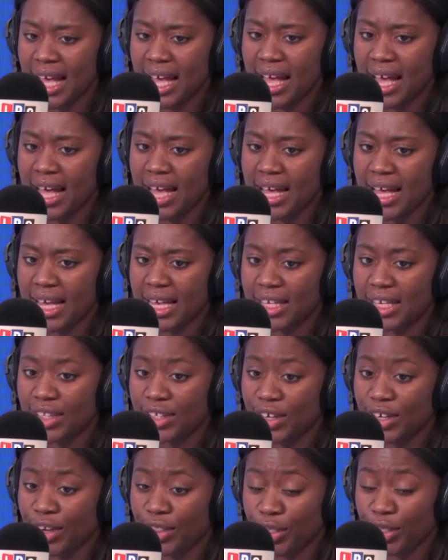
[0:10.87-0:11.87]

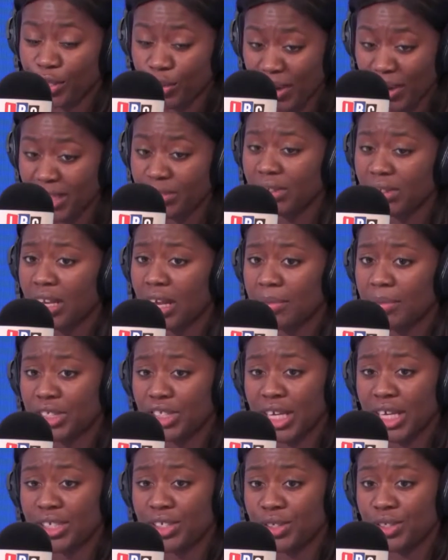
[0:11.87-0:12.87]
the threat of climate
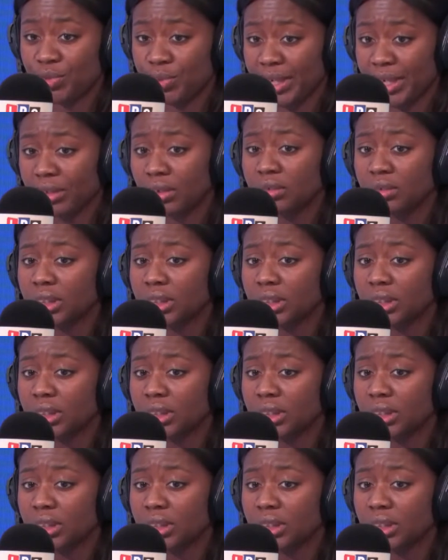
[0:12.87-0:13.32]
change is real.